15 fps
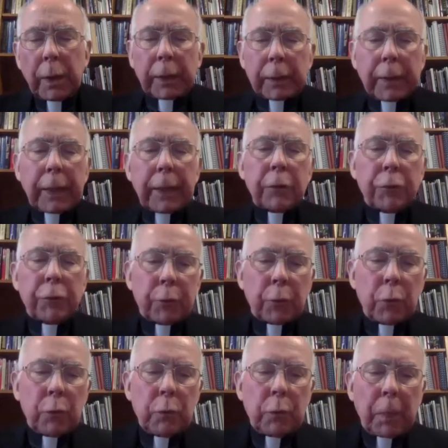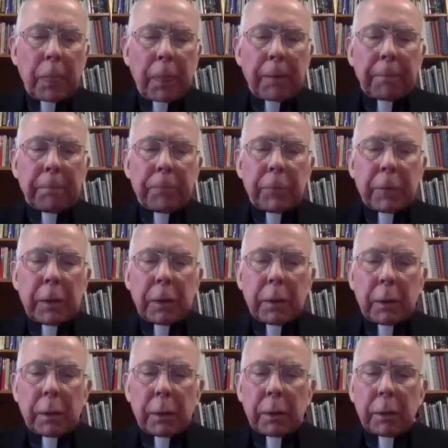getting through
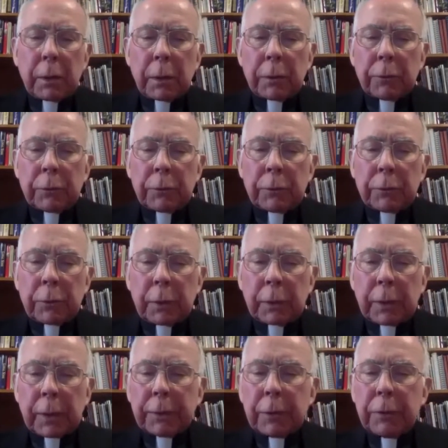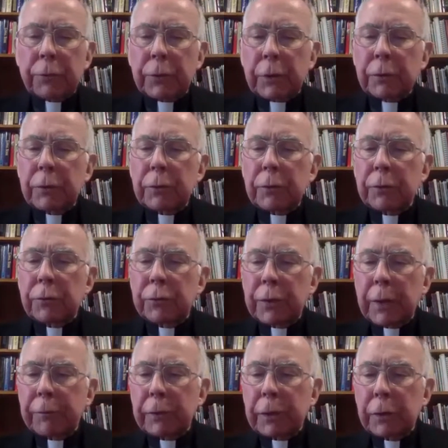the 1960s and
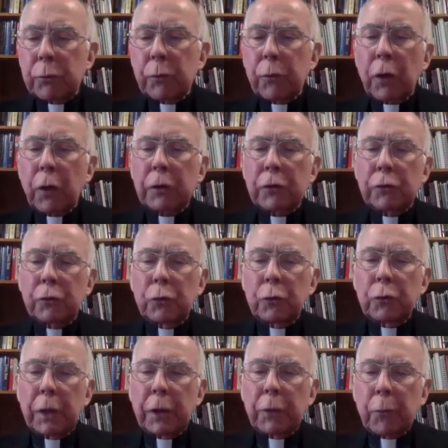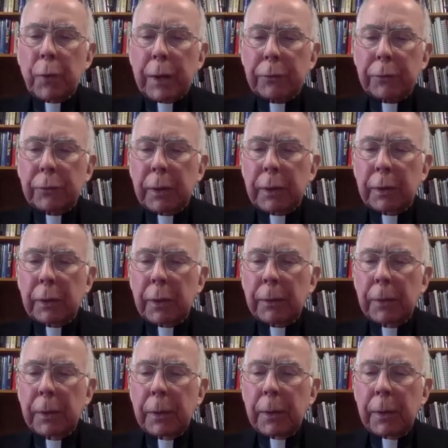70s with all the student unrest
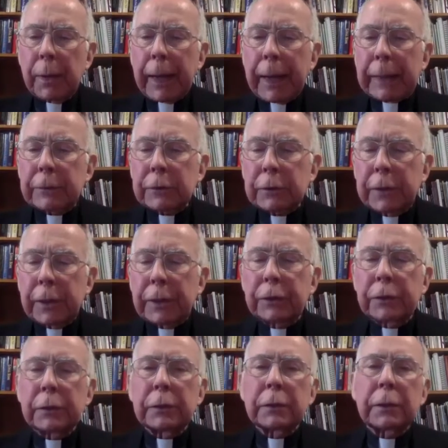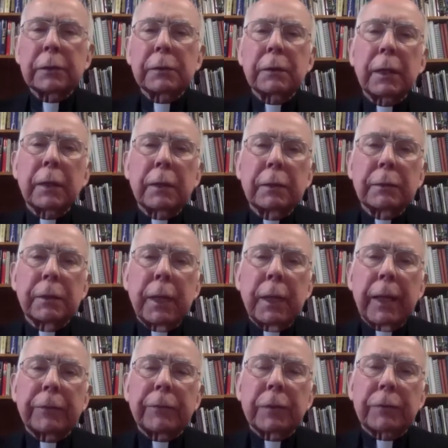and agitation and things like this
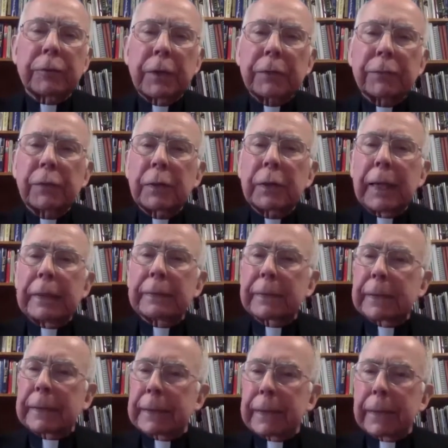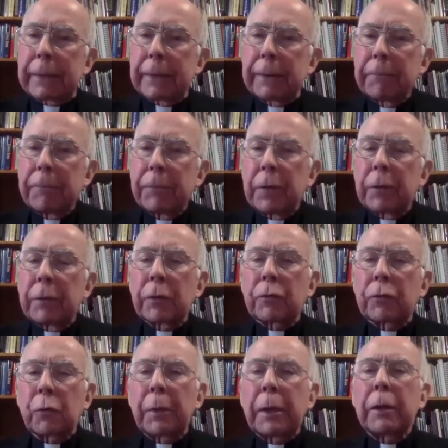as successfully as he did.
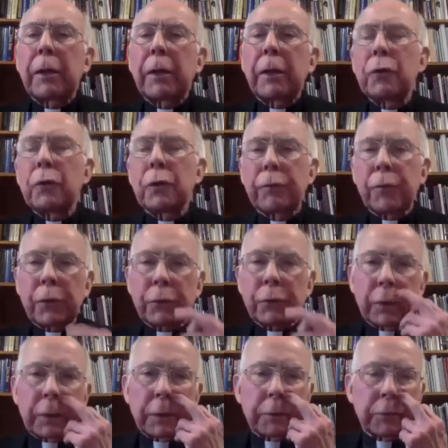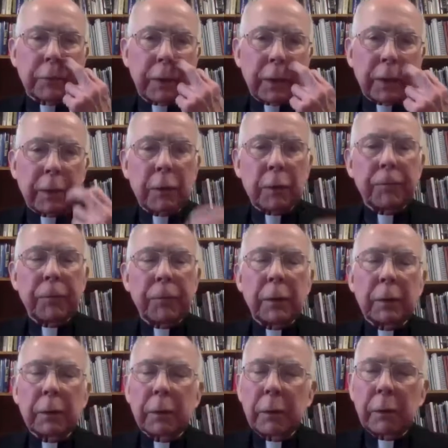There's so many other universities,
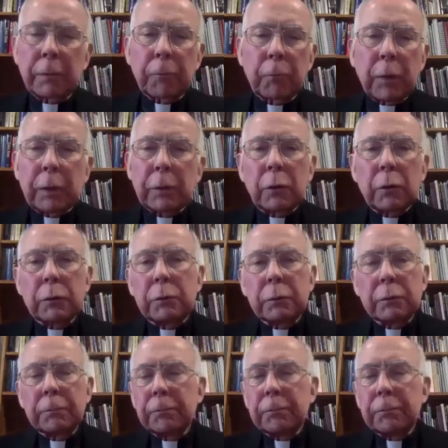well-known